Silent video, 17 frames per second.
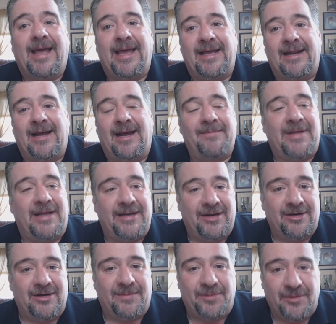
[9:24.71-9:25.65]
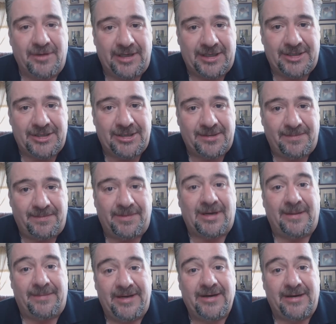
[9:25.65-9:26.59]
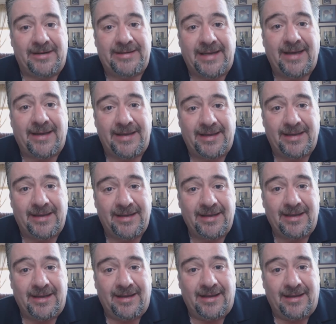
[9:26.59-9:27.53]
And I'm not here to preach, but I'm here to tell you,